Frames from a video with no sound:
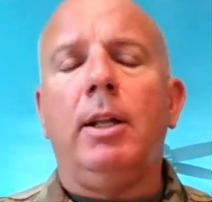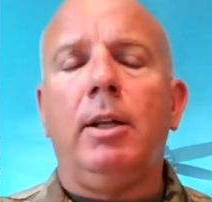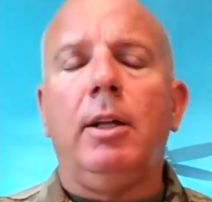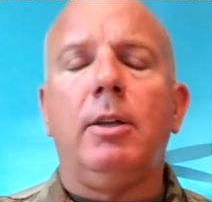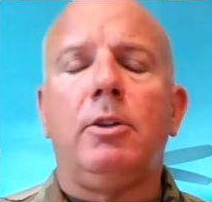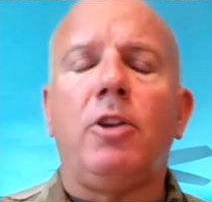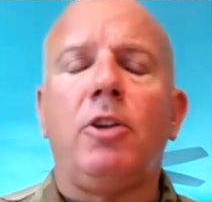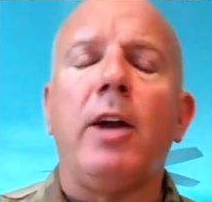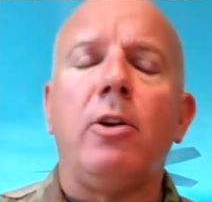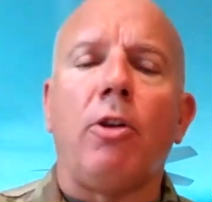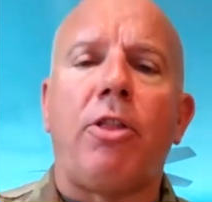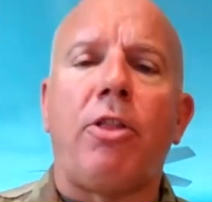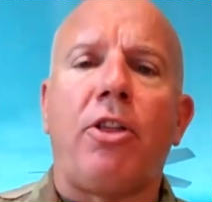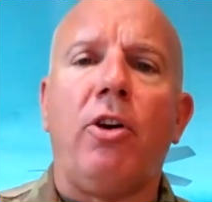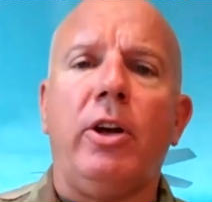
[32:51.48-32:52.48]
Title
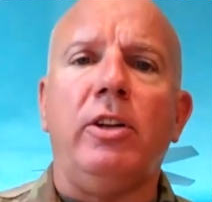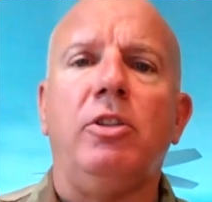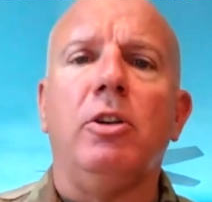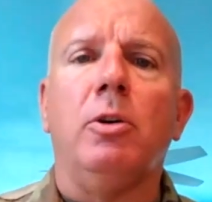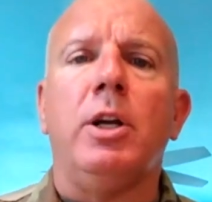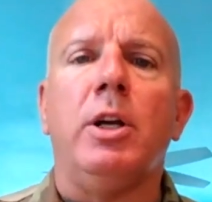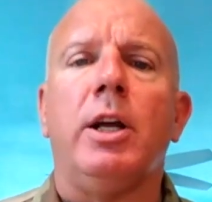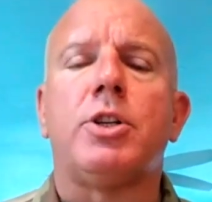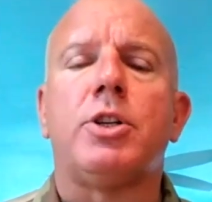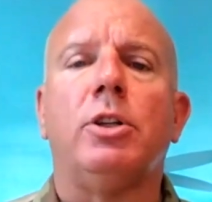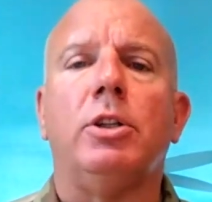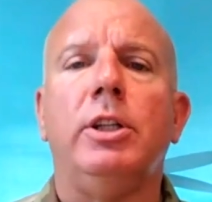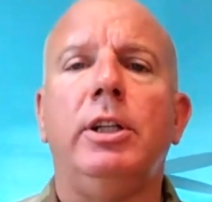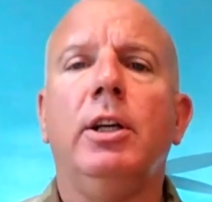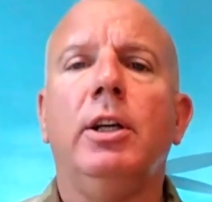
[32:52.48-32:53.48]
32 initially.
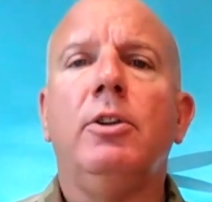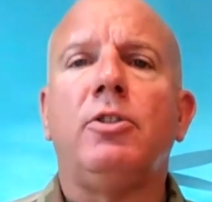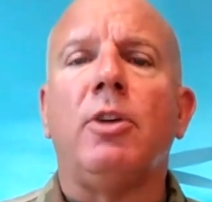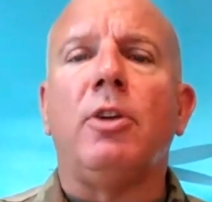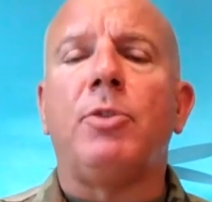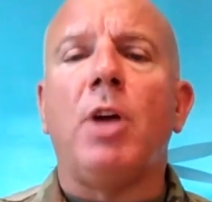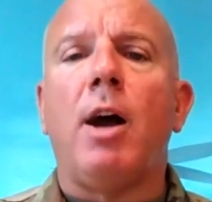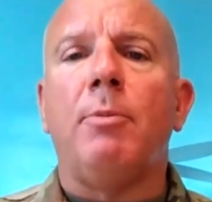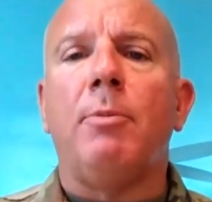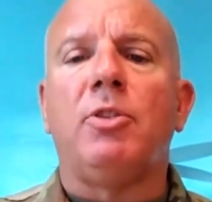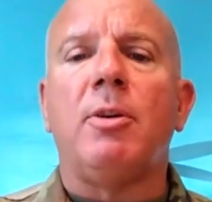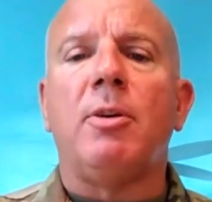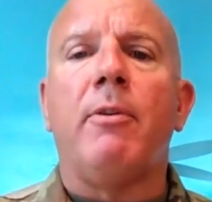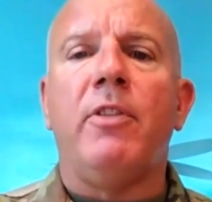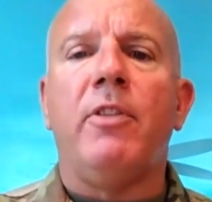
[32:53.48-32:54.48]
Sometimes some
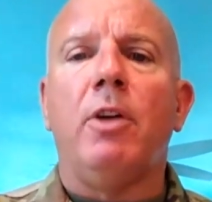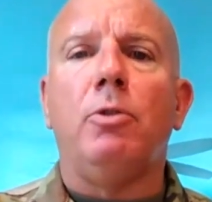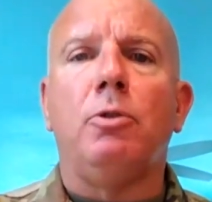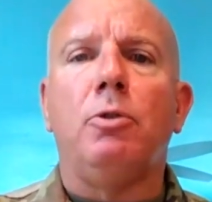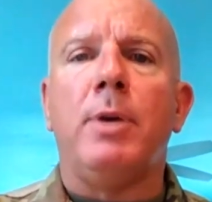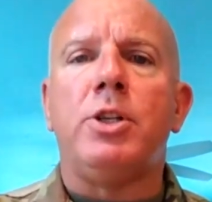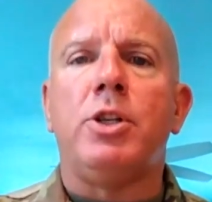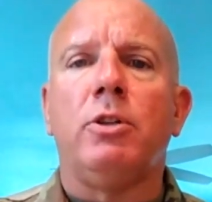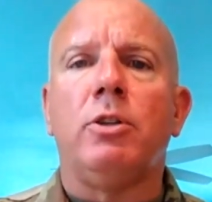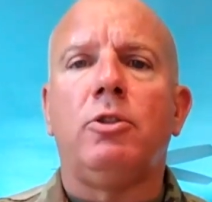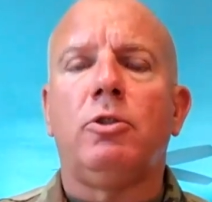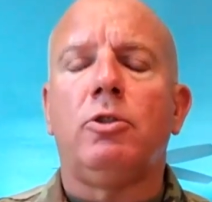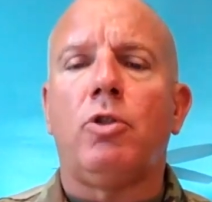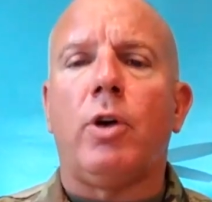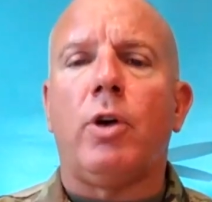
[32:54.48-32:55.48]
of those missions
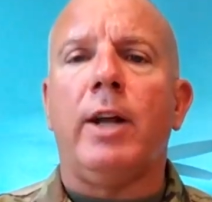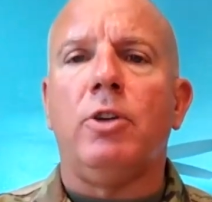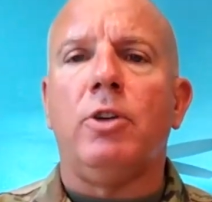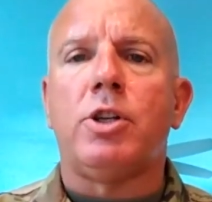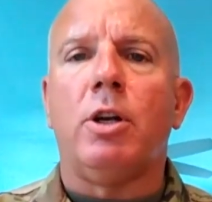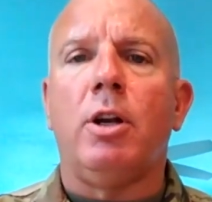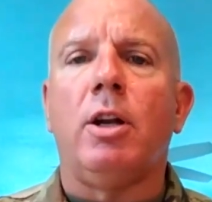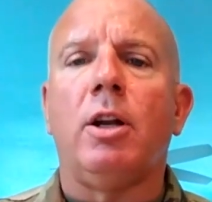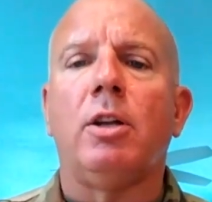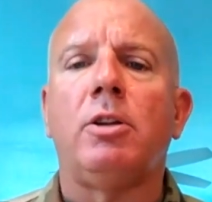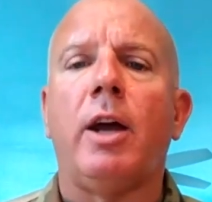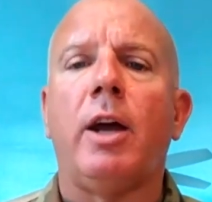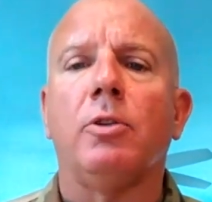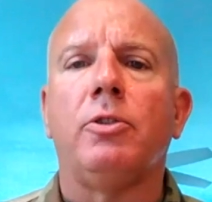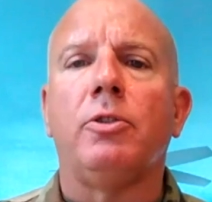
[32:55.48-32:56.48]
transition into
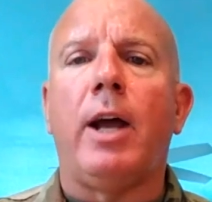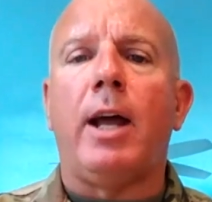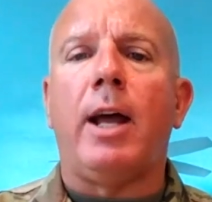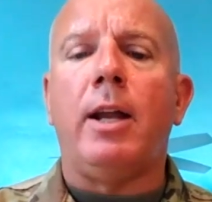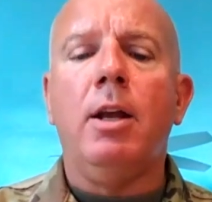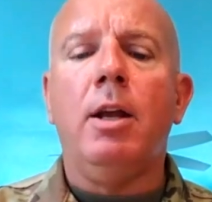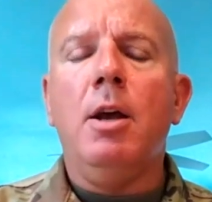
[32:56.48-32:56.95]
Title 10,